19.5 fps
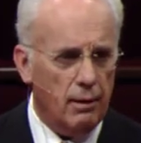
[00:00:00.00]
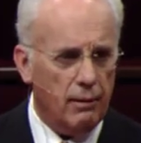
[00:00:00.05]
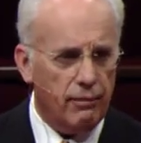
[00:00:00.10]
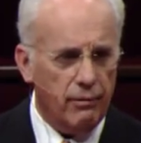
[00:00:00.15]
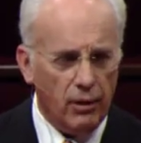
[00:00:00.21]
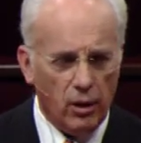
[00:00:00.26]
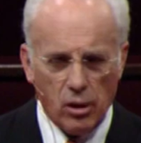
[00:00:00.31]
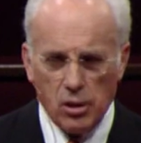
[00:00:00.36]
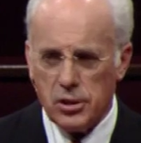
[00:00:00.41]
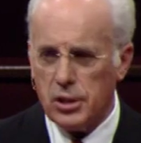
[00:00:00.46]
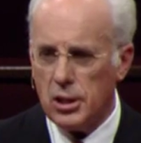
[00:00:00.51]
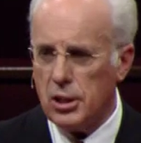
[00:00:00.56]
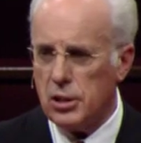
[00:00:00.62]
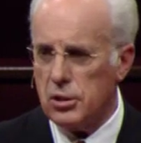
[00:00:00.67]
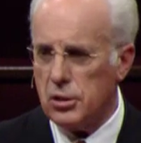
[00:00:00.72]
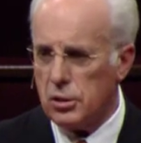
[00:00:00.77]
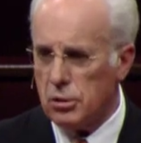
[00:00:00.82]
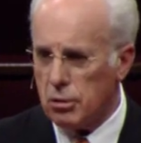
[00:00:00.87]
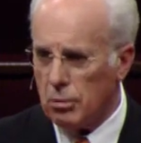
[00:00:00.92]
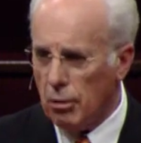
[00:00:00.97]
The
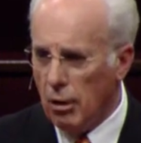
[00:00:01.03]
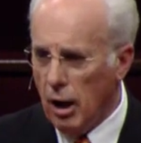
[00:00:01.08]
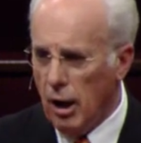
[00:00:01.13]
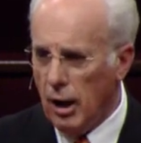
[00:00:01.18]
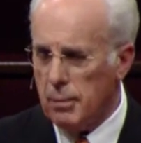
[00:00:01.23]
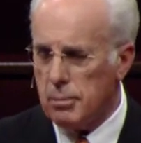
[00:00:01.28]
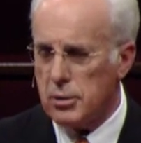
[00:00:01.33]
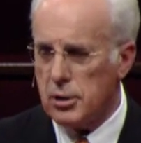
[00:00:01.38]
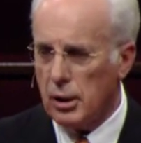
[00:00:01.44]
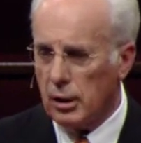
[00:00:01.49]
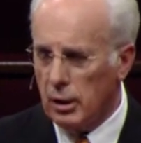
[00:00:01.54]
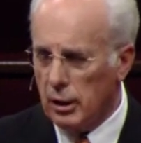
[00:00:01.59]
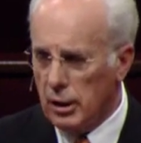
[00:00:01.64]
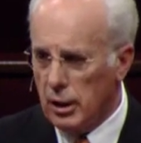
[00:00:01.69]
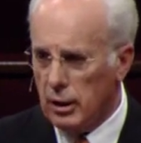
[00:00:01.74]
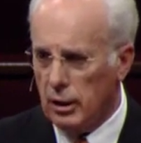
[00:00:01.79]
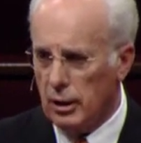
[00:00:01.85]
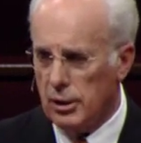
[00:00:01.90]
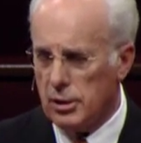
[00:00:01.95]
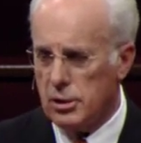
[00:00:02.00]
Pharisees, the scribes, the
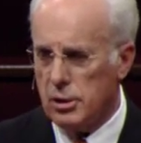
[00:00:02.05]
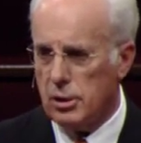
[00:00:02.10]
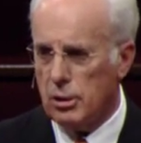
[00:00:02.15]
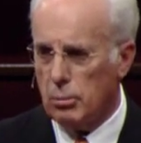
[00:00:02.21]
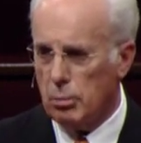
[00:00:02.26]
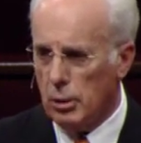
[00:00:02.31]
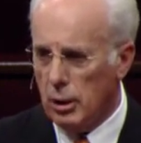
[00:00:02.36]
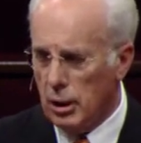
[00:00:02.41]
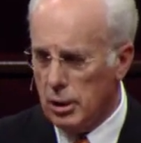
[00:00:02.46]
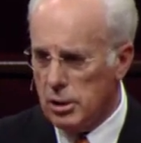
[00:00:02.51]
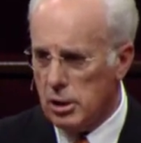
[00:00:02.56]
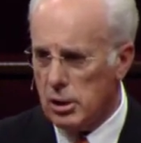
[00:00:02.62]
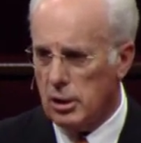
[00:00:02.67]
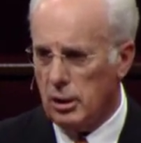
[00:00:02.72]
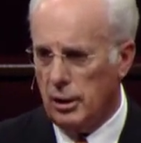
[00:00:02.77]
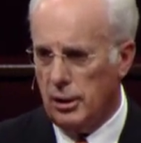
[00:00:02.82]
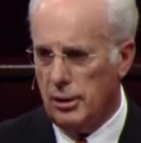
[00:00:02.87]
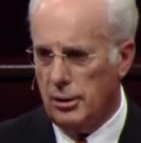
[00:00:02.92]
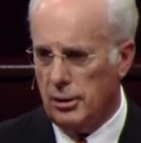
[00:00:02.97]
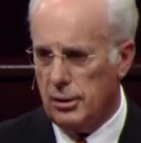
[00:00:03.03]
legalists, the
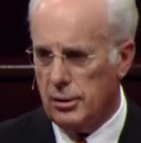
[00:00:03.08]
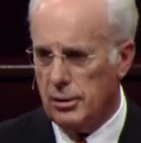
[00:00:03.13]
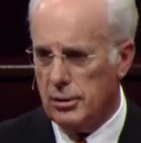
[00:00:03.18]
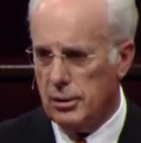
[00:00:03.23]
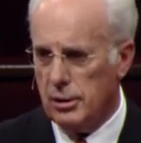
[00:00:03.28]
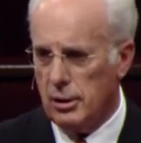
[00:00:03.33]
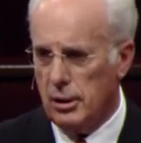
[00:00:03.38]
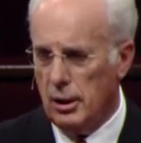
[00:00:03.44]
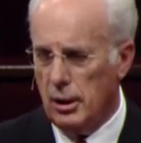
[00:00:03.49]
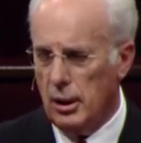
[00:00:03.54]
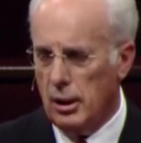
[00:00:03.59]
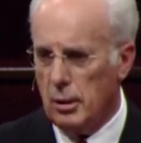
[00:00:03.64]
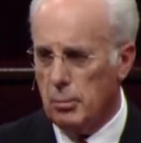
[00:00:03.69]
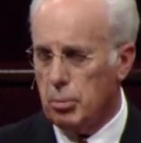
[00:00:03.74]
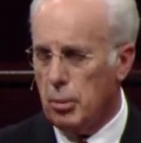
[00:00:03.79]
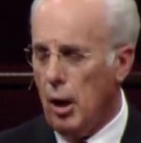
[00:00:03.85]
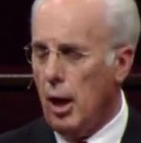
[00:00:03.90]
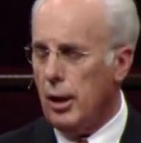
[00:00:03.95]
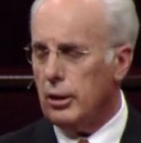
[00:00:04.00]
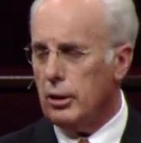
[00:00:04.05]
religious leaders.
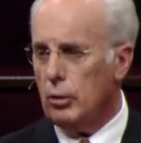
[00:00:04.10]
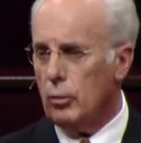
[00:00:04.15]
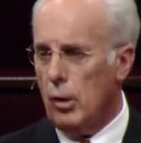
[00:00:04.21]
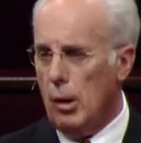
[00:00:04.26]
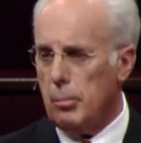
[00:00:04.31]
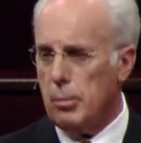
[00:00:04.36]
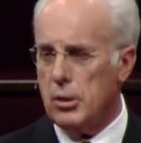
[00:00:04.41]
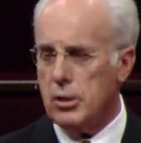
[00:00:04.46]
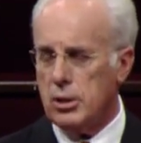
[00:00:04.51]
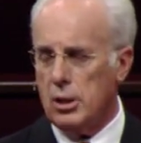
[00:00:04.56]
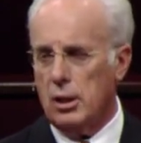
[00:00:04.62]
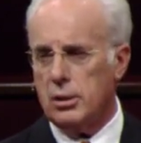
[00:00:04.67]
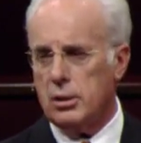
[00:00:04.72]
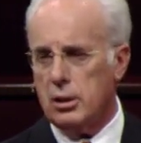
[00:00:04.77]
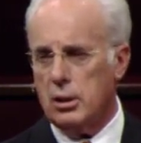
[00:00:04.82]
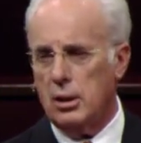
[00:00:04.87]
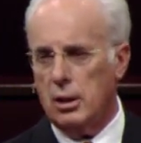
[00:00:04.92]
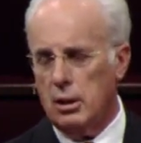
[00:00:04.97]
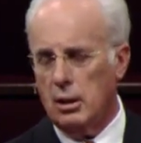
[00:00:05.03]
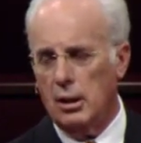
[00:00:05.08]
The prodigal
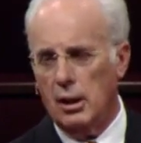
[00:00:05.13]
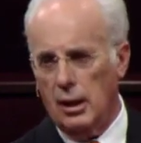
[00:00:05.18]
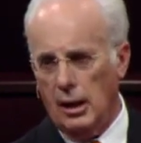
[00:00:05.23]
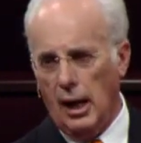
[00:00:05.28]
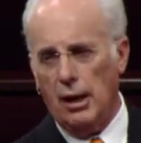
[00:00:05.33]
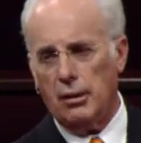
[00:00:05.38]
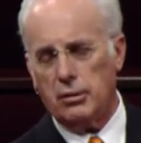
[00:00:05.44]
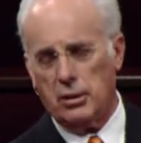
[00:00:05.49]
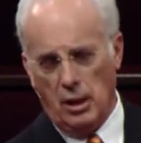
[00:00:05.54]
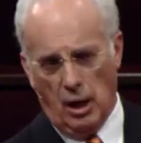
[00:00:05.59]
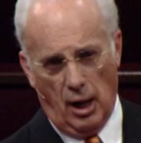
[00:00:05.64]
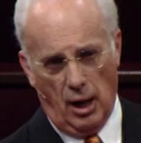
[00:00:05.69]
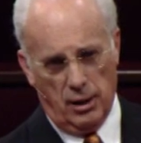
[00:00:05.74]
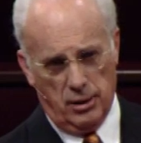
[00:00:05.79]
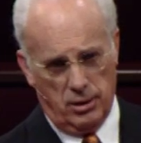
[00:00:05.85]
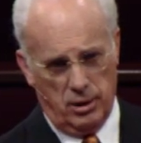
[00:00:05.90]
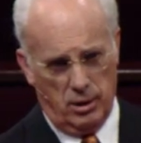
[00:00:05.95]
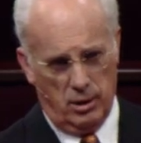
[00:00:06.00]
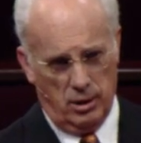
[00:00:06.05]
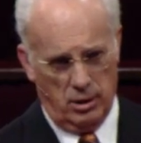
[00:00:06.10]
represents the
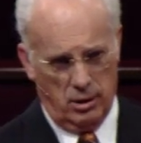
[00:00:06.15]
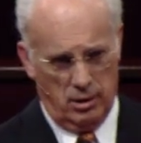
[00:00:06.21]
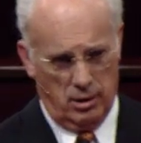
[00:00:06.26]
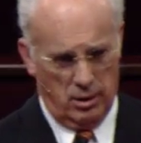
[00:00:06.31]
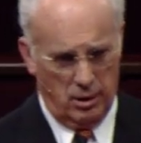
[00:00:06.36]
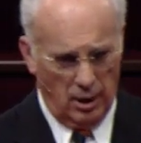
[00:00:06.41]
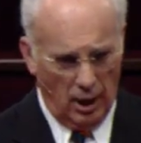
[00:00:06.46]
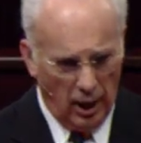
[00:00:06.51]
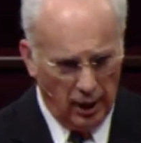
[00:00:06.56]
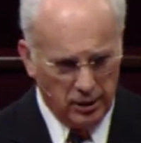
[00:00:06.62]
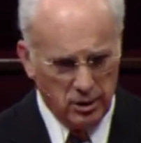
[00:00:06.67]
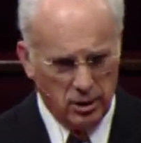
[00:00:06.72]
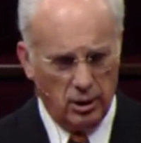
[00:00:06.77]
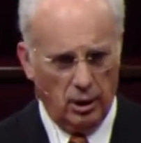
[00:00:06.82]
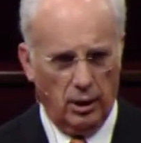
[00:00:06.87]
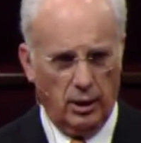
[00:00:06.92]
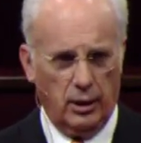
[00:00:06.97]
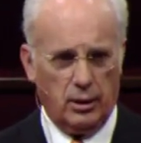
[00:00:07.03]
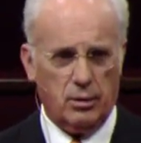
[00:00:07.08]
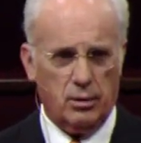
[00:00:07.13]
outcasts, the tax
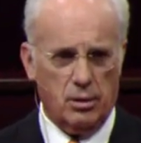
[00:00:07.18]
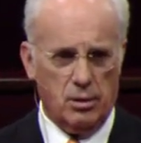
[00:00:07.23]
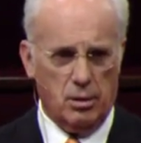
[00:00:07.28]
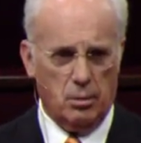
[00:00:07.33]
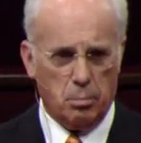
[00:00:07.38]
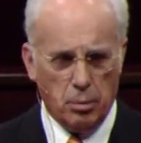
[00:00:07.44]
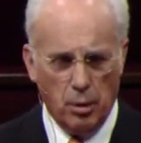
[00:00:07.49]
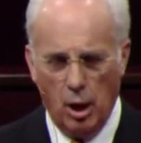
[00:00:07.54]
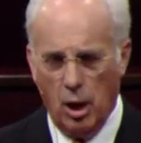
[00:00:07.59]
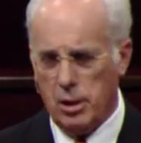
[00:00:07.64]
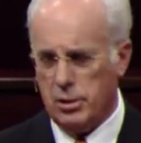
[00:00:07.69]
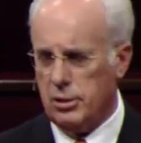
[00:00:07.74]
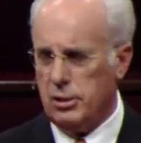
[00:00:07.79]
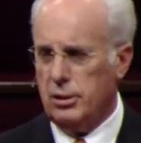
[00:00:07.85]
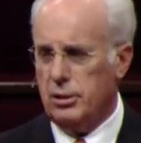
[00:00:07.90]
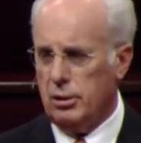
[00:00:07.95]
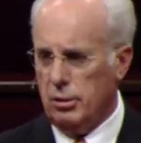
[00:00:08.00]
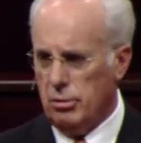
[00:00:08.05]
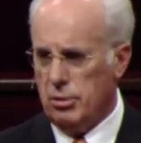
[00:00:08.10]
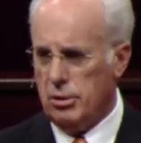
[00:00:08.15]
collectors, the
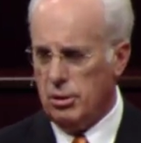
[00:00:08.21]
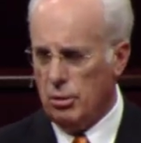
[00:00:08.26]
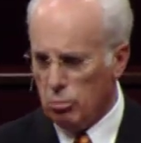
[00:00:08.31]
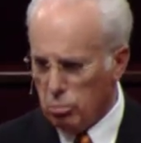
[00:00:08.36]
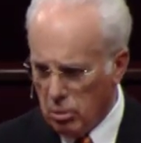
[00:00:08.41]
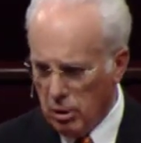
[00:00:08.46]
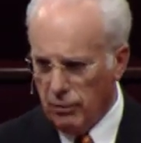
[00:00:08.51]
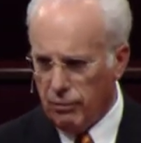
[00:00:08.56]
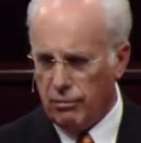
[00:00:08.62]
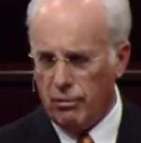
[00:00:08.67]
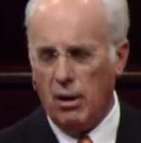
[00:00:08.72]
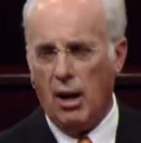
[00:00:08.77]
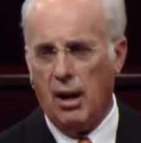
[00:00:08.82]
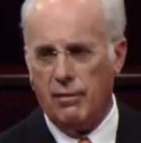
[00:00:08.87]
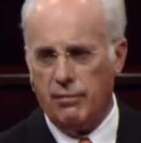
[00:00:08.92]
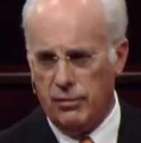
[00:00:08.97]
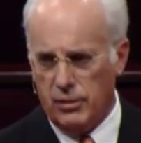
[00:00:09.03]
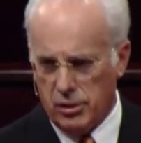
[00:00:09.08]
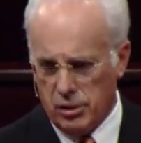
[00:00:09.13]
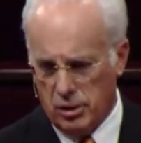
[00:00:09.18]
prostitutes, the
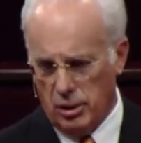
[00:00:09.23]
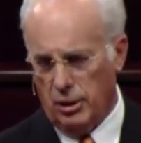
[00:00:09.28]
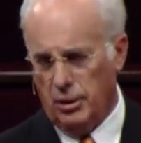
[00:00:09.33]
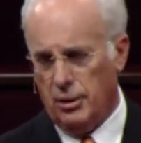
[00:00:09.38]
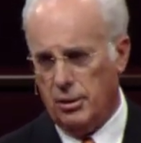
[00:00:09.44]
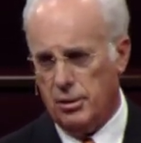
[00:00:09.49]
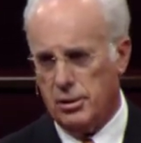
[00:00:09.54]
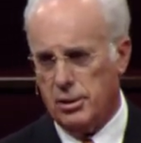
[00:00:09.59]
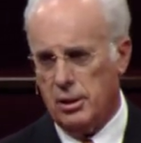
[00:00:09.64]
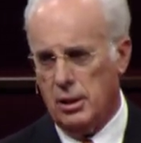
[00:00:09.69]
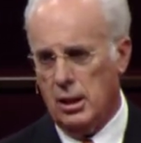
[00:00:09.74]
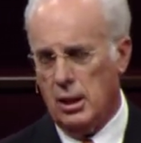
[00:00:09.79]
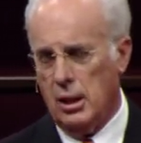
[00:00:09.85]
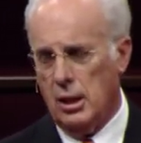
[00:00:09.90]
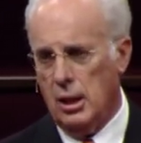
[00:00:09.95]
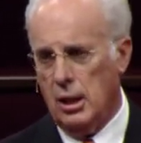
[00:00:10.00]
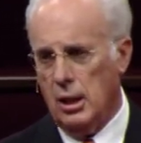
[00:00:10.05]
riffraff, the sinners.